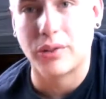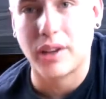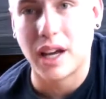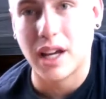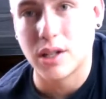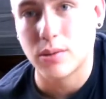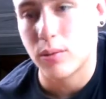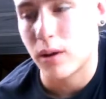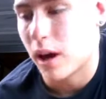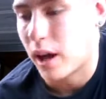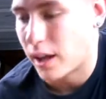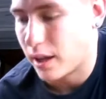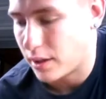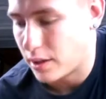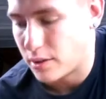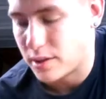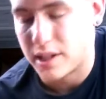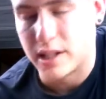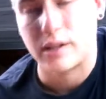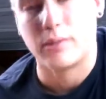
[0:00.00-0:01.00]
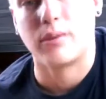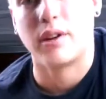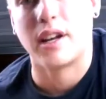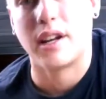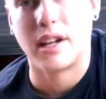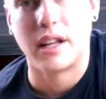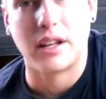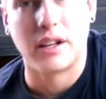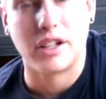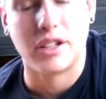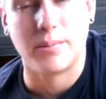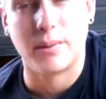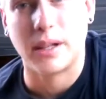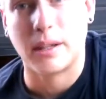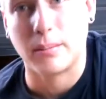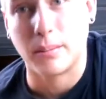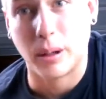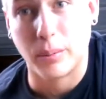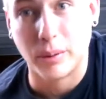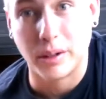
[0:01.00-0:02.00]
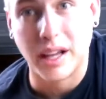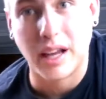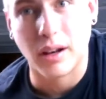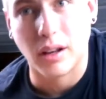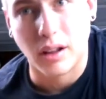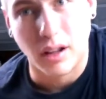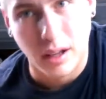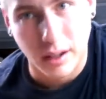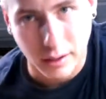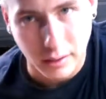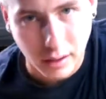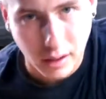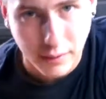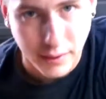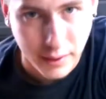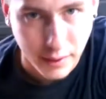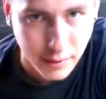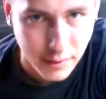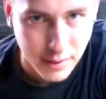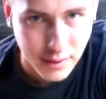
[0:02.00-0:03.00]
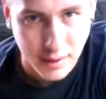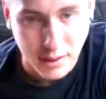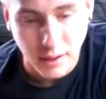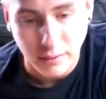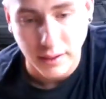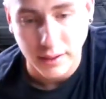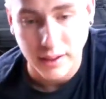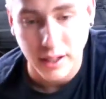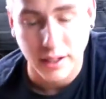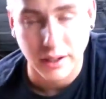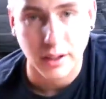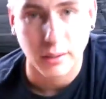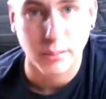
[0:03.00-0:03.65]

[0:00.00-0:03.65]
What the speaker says: That's why you see radiators being bubbled out a lot in car videos and stuff like that.